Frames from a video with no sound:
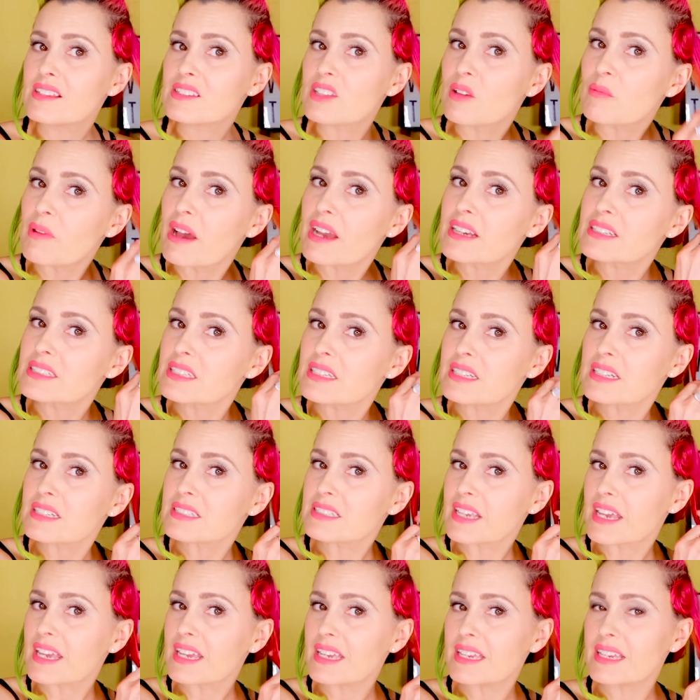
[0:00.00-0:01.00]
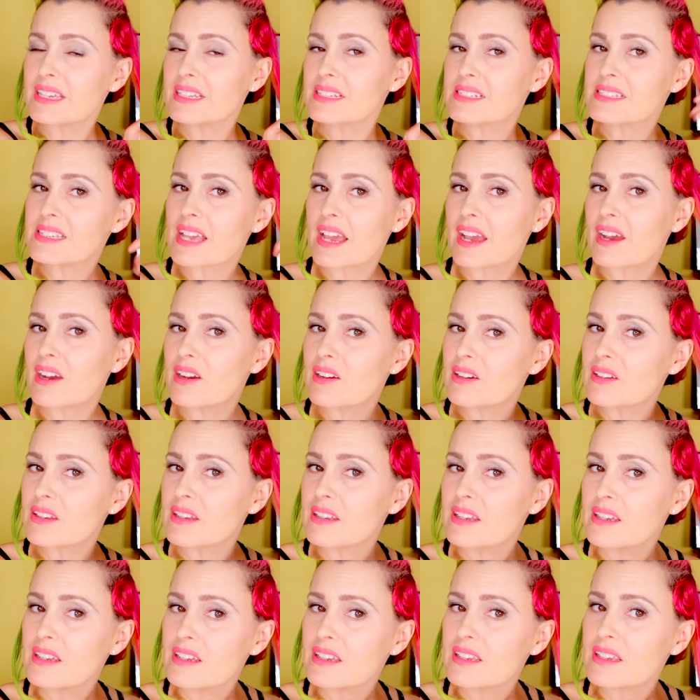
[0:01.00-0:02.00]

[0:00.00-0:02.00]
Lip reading: So I'm actually going to take it down,